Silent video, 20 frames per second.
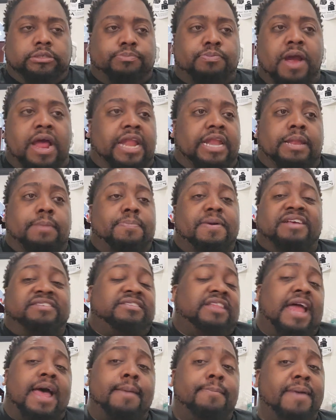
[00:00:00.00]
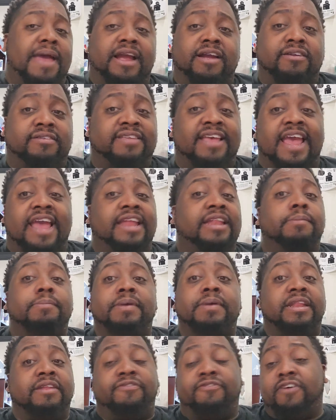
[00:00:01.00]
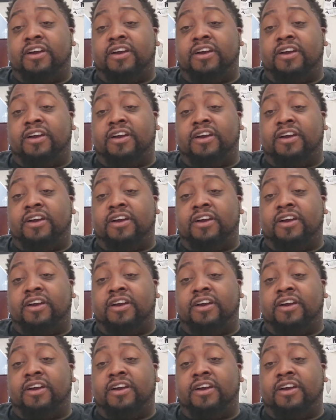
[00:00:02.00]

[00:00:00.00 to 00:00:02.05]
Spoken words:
probably the best linebacker tandem in the